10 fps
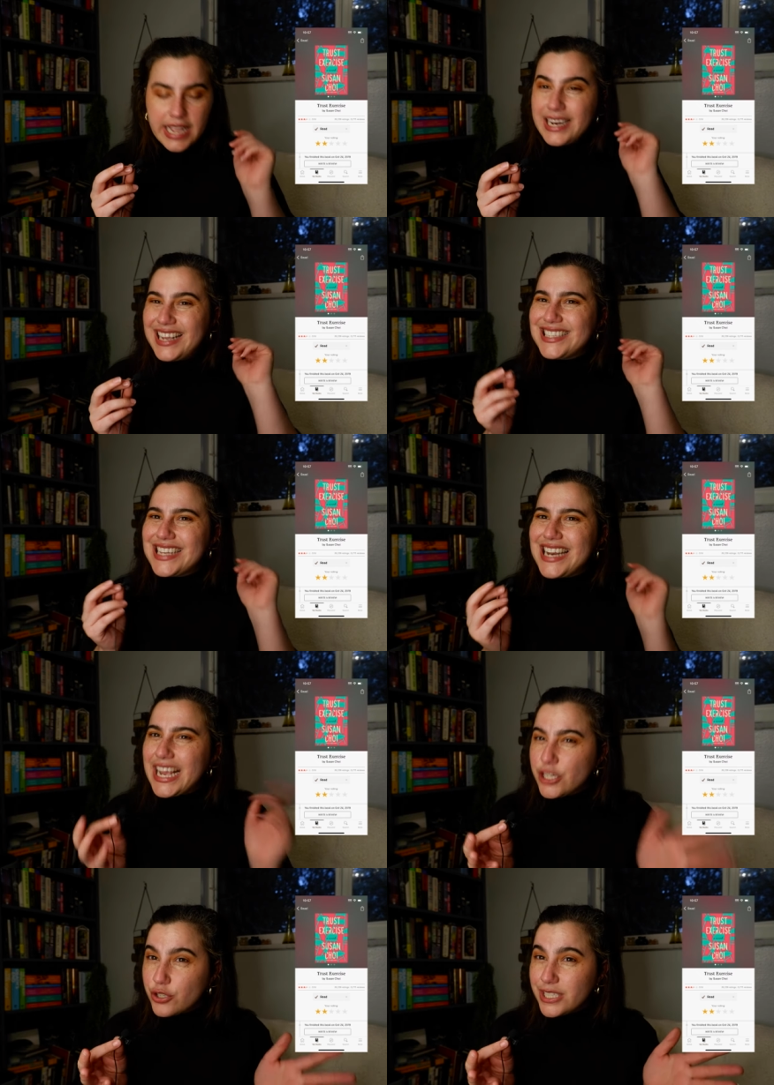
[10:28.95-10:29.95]
It is an
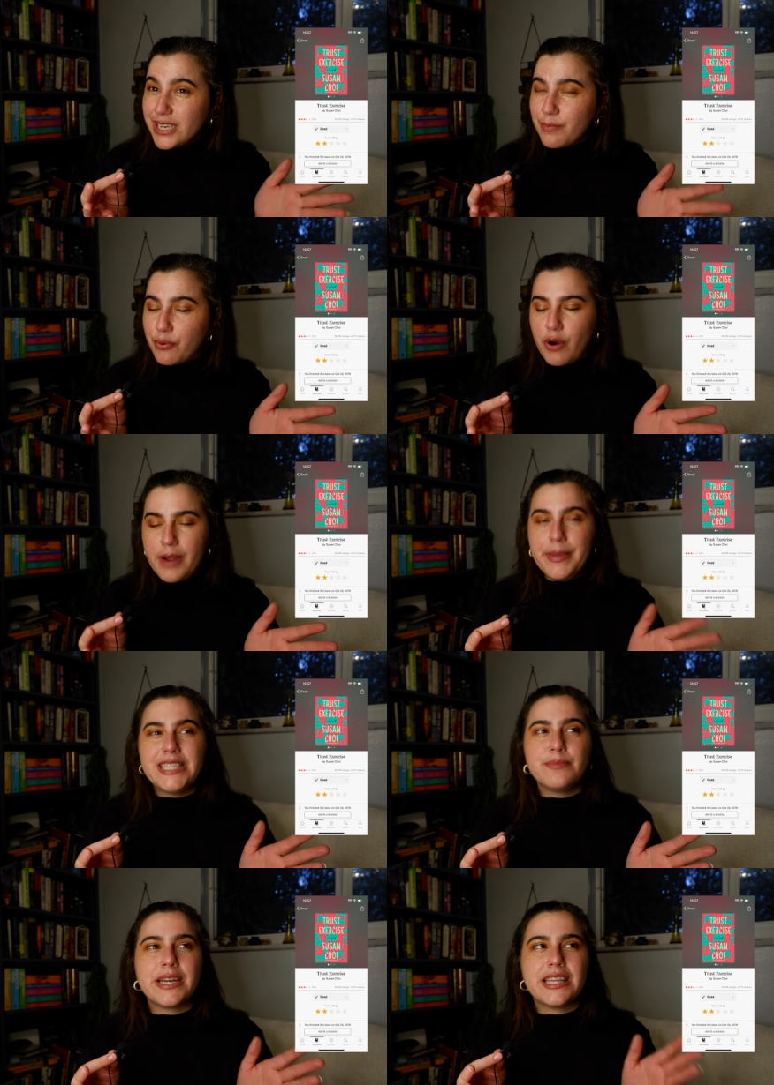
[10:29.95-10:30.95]
interesting
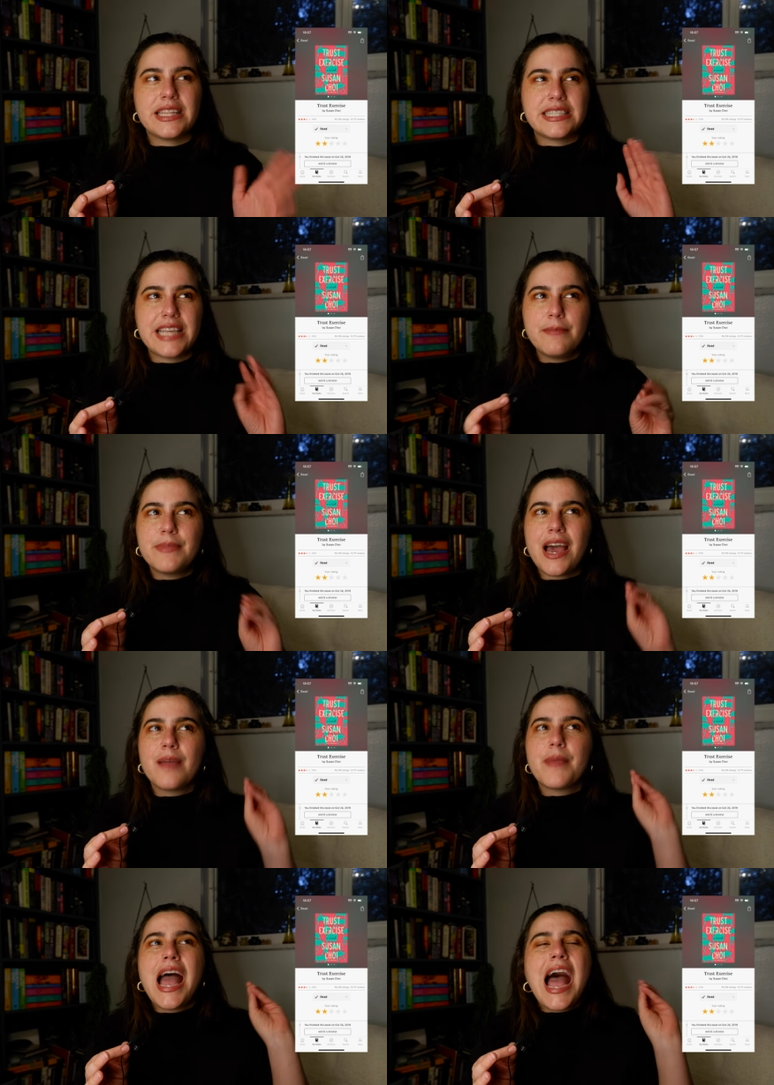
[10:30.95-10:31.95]
premise, but at the same
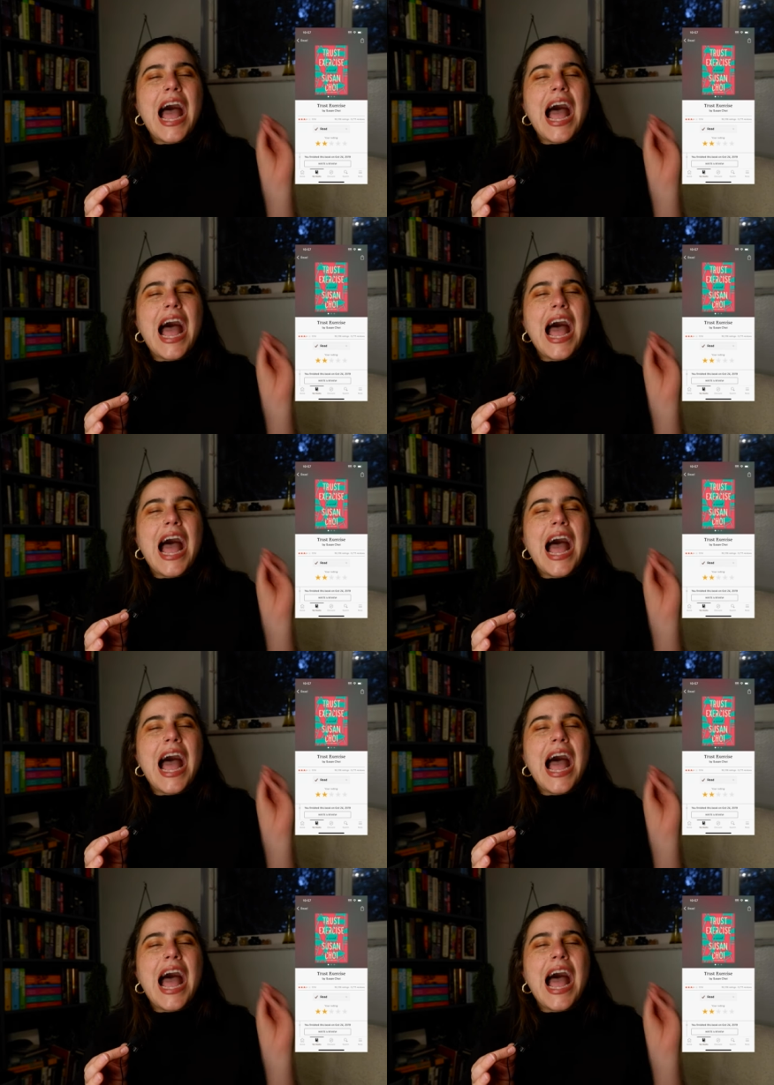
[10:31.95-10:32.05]
time,